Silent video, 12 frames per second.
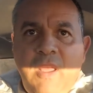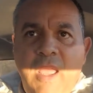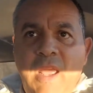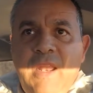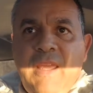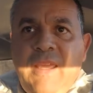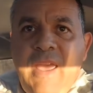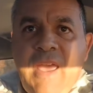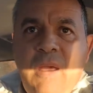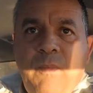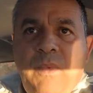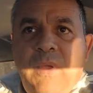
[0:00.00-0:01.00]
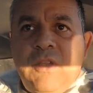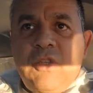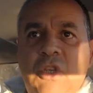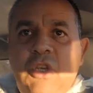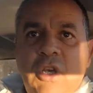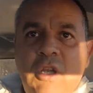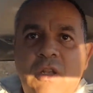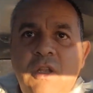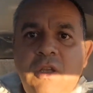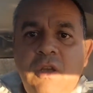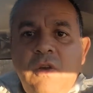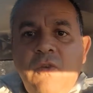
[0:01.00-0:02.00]
Any camp is good
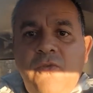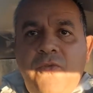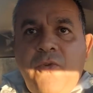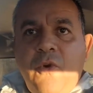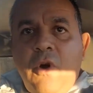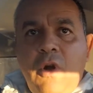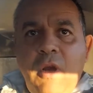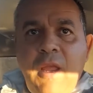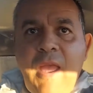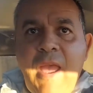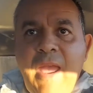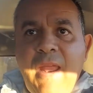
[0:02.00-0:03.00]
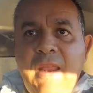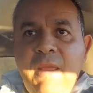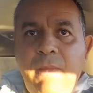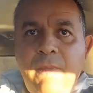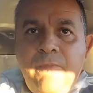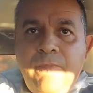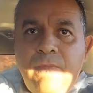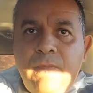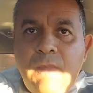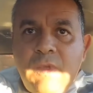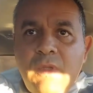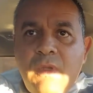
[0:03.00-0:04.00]
for any
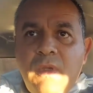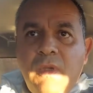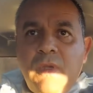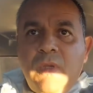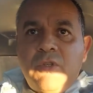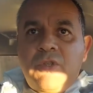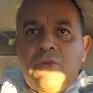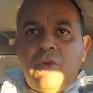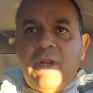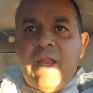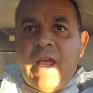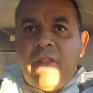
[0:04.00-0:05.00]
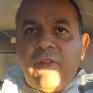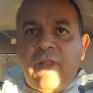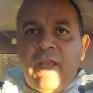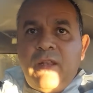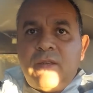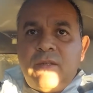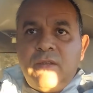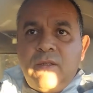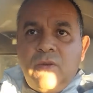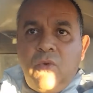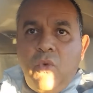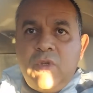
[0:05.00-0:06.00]
student athlete
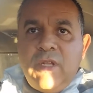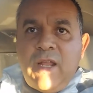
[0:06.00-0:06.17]
who's in